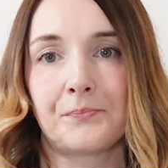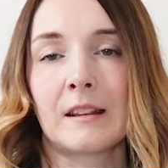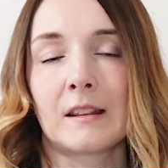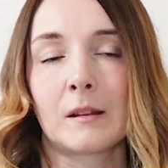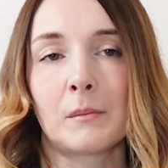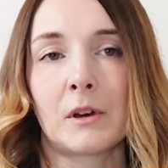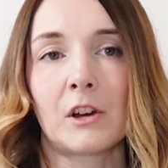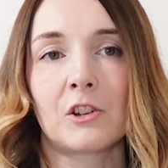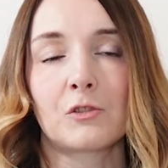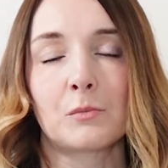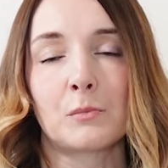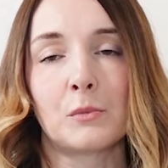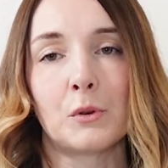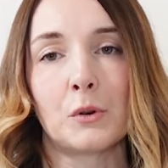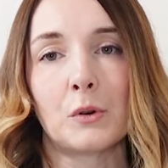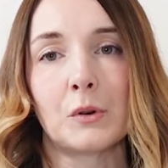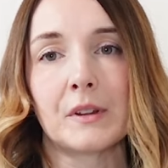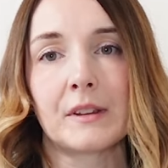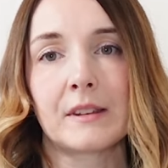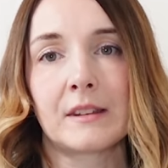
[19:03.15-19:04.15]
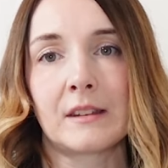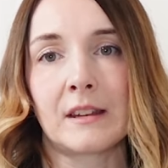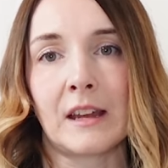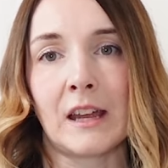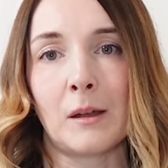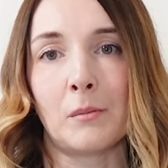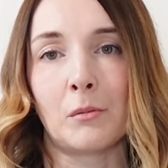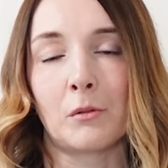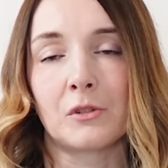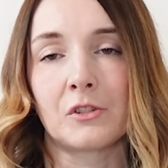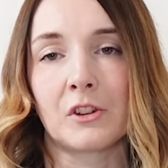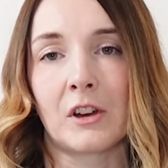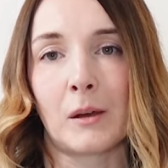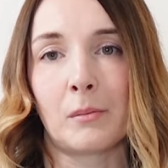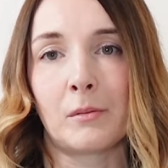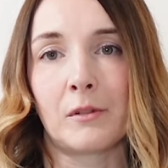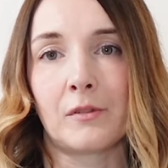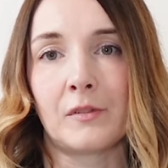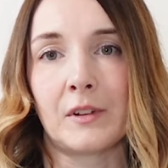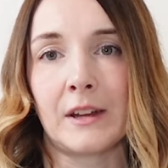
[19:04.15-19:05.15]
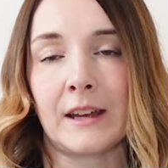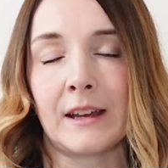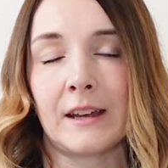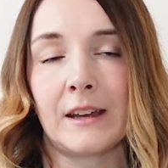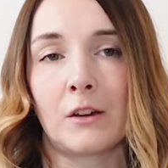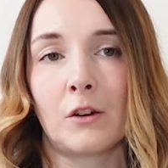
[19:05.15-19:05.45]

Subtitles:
It's a much more stable type of knit.